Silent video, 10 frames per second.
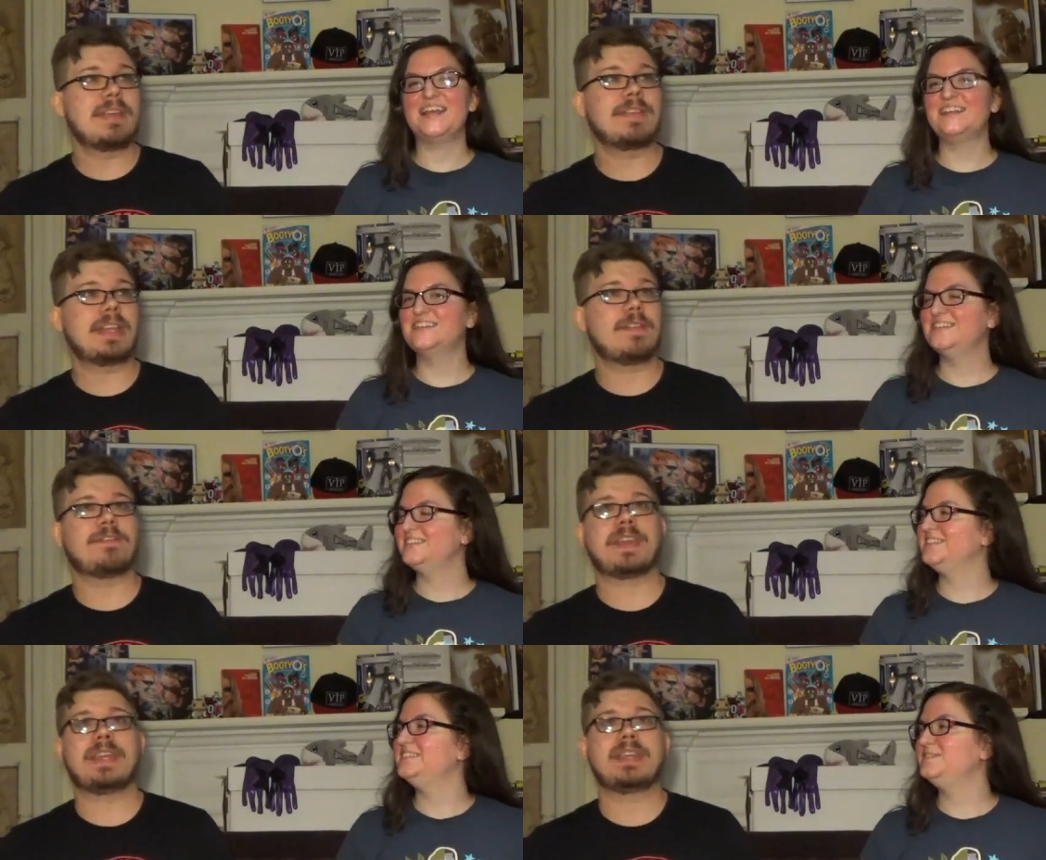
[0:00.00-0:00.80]
Speaker 1: Even if
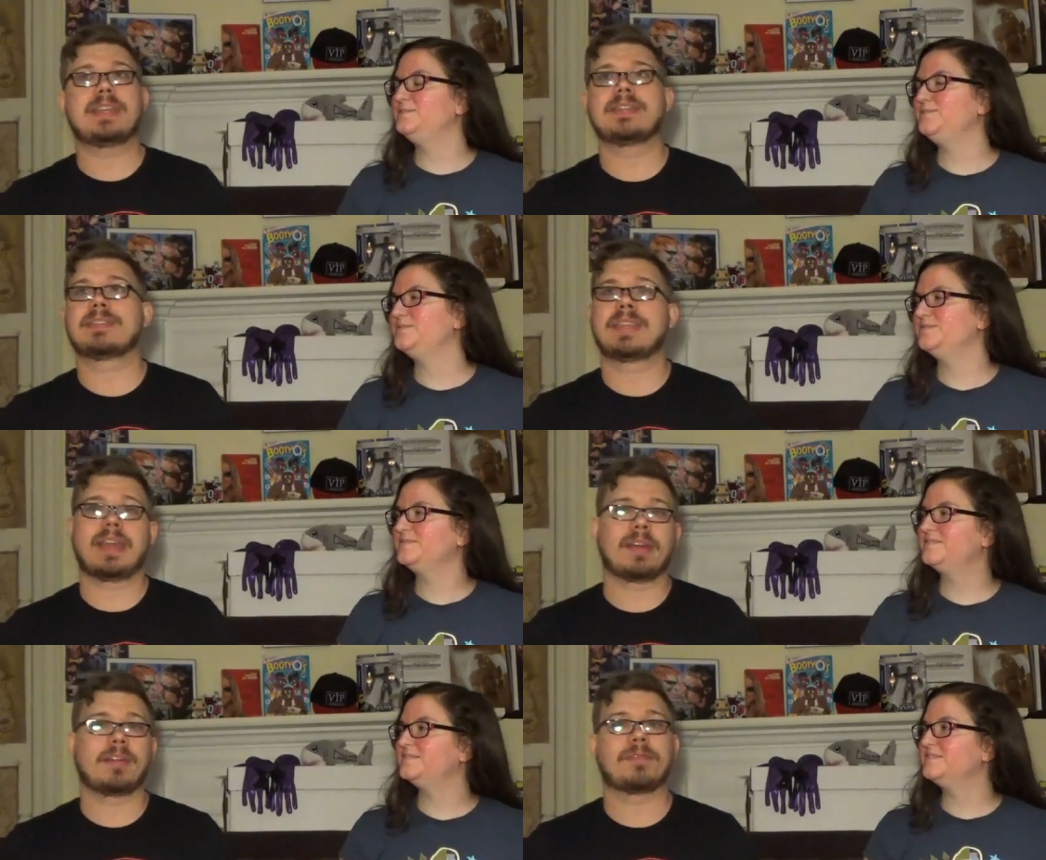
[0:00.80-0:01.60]
he is
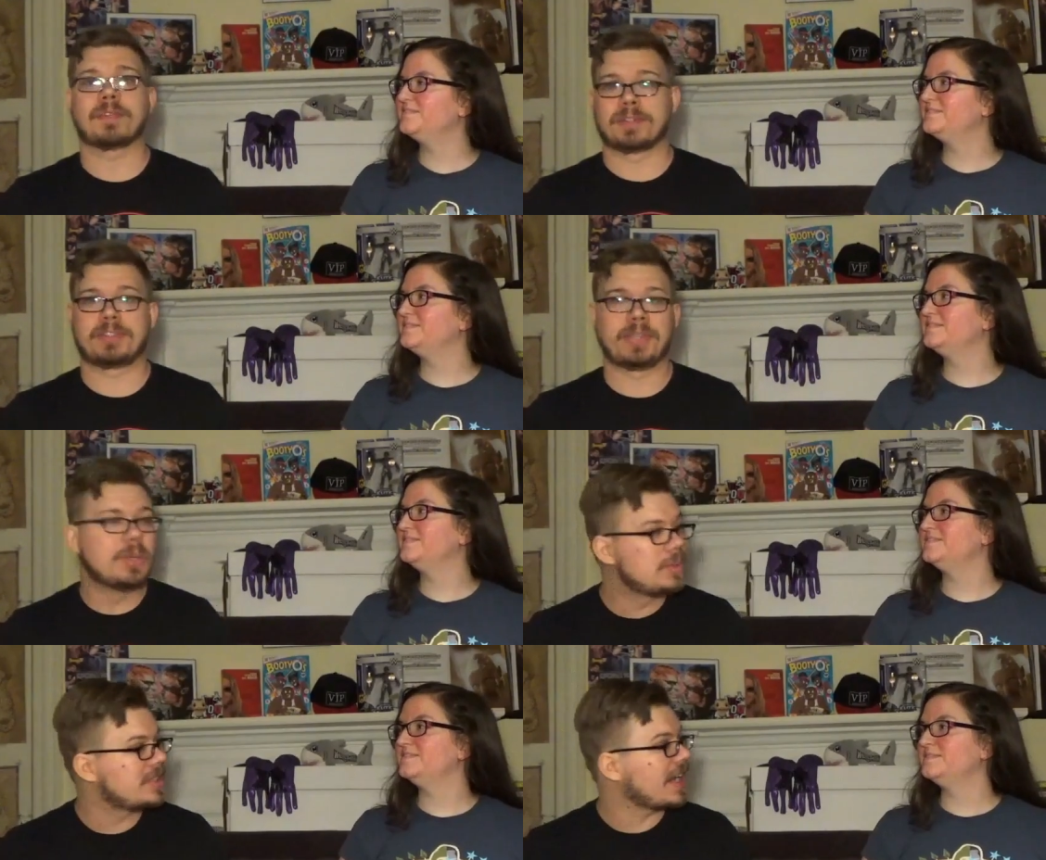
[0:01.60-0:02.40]
there for
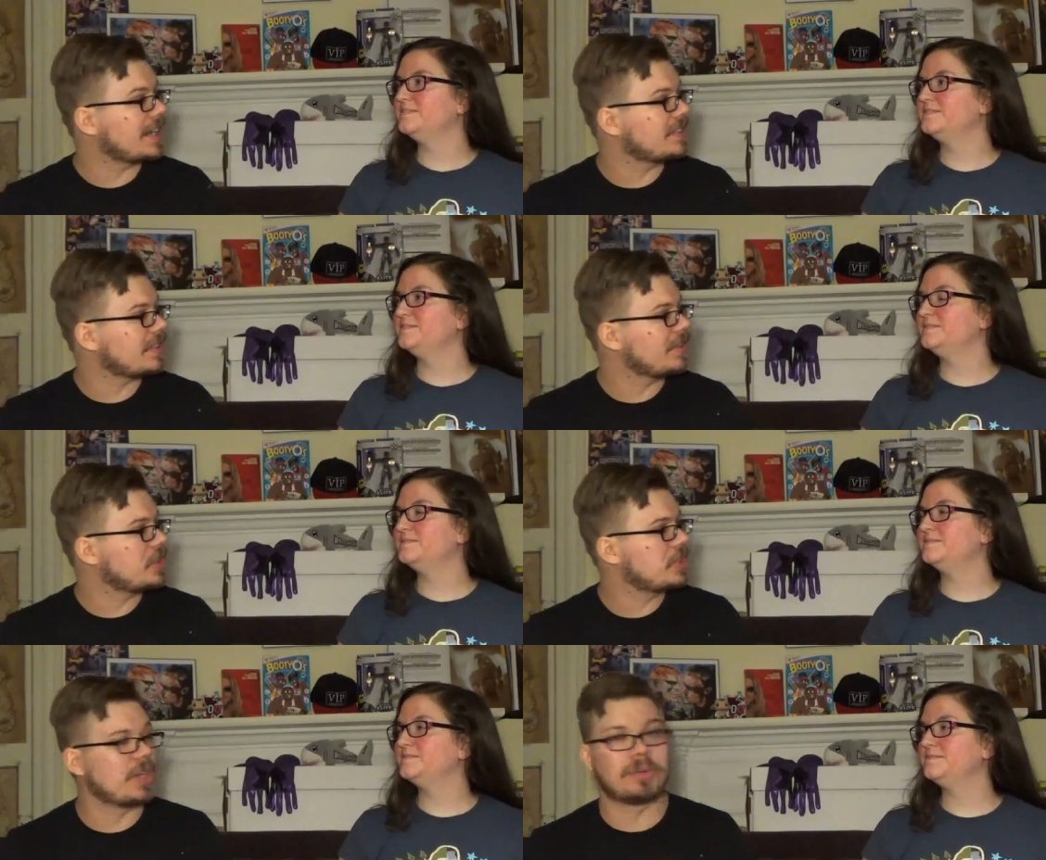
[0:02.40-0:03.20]
two seconds on the
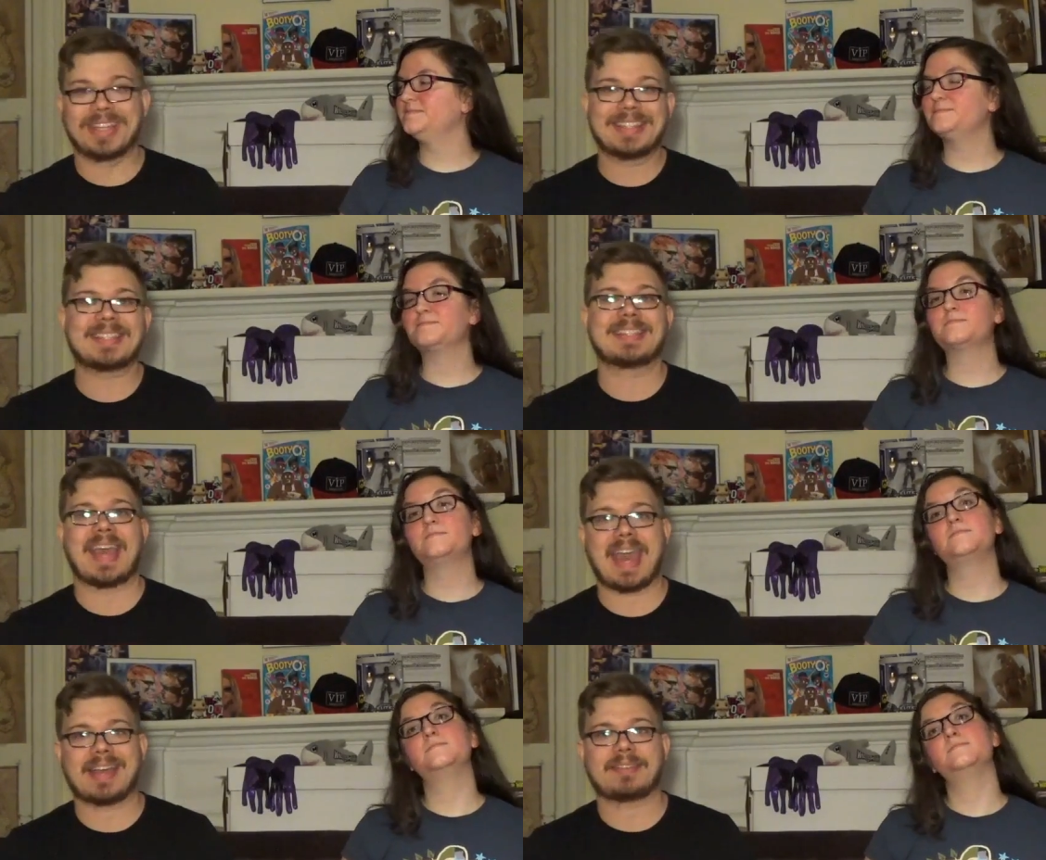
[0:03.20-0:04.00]
show, gets his
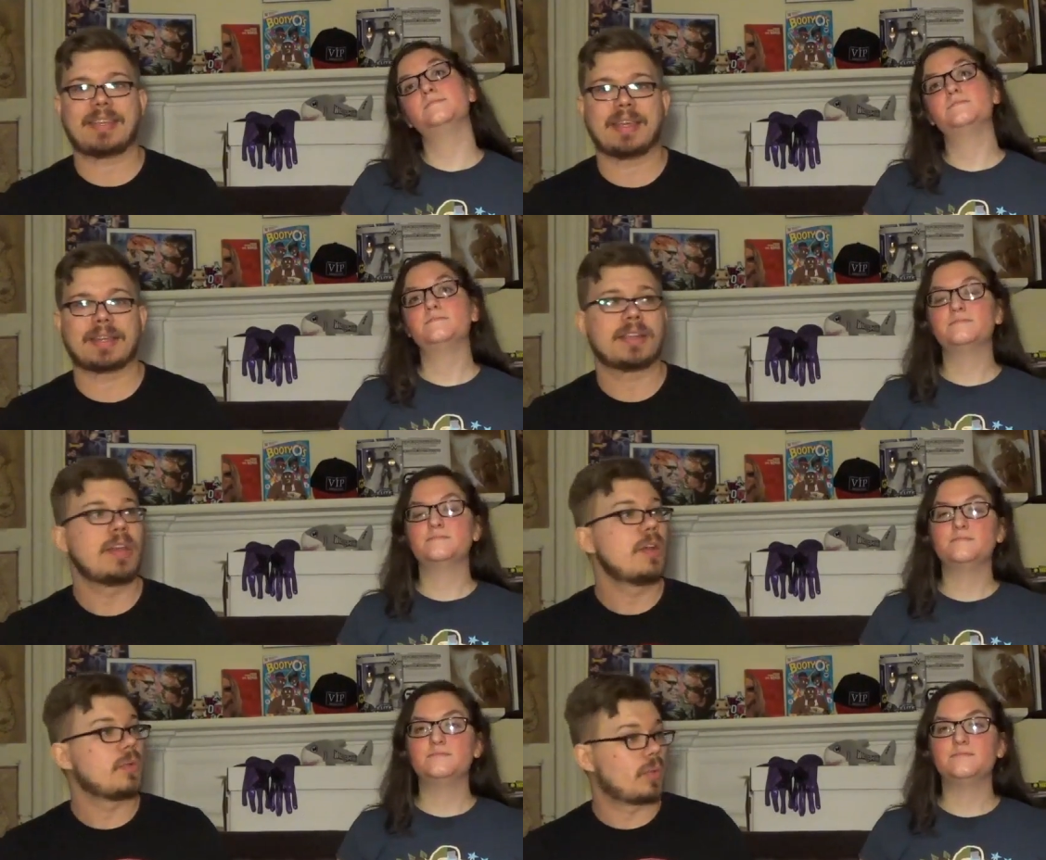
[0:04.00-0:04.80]
ass kicked,
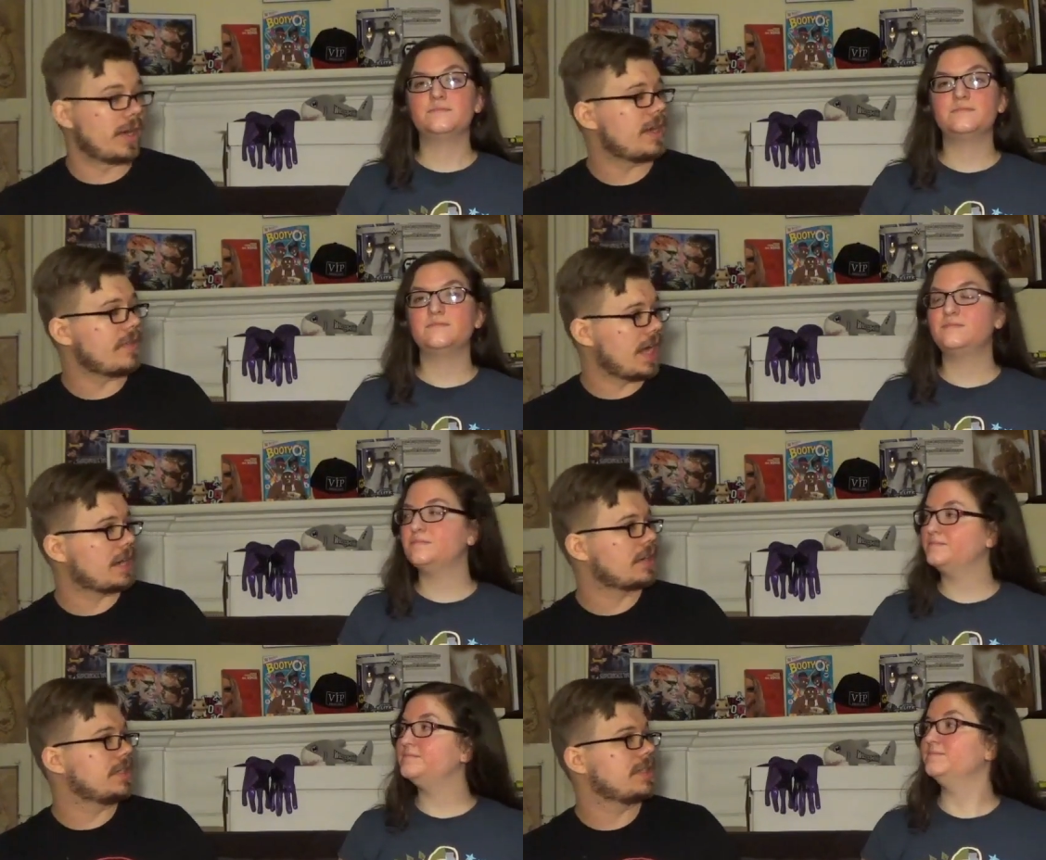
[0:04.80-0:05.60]
Ring of Honor
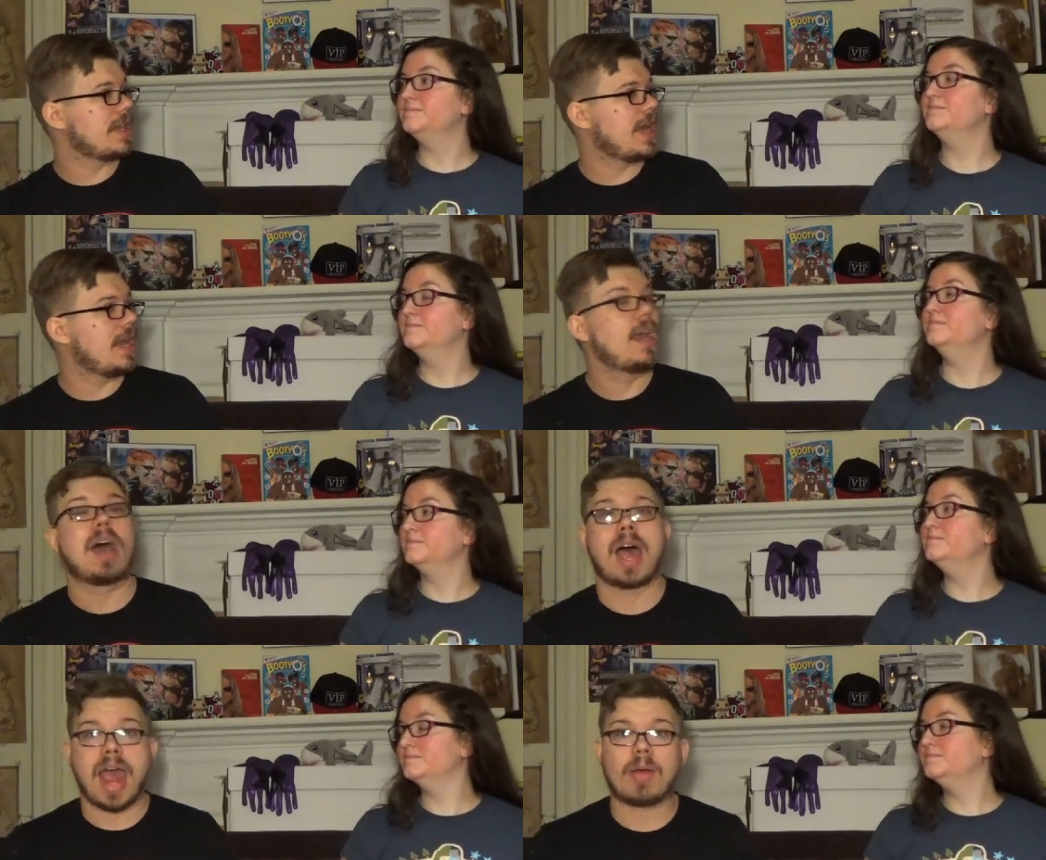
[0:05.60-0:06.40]
can say,
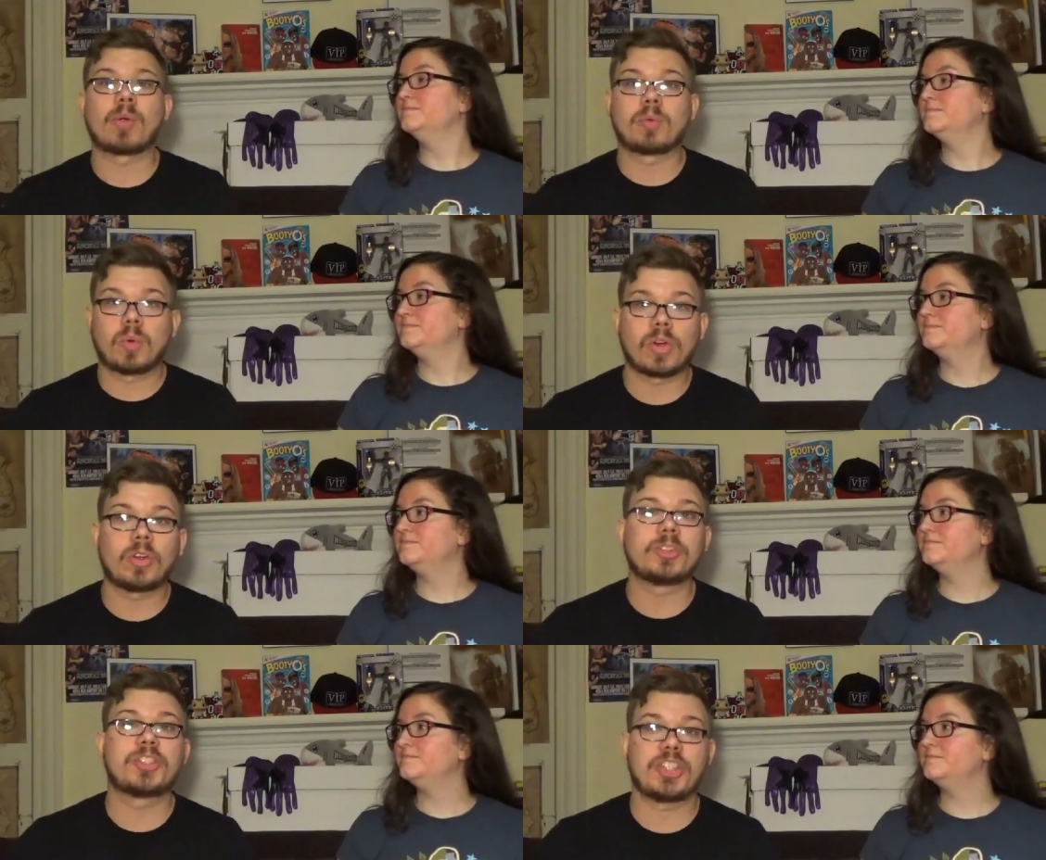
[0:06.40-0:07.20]
our
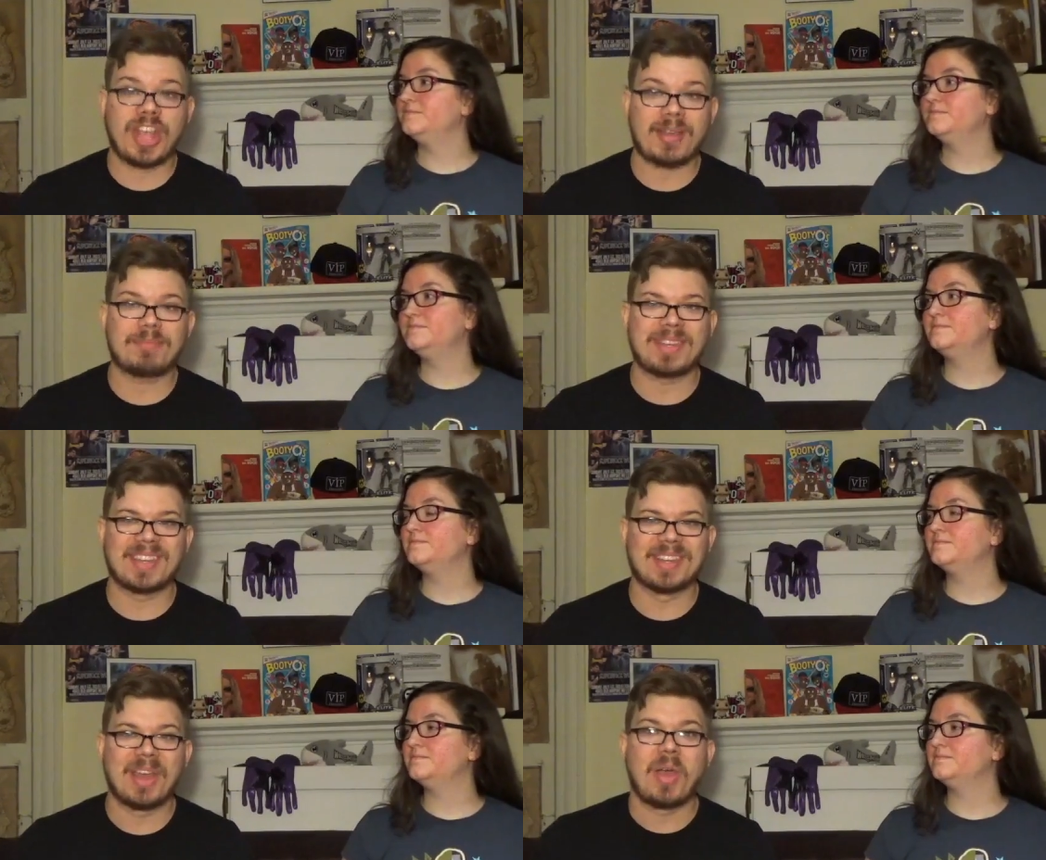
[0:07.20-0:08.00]
world champion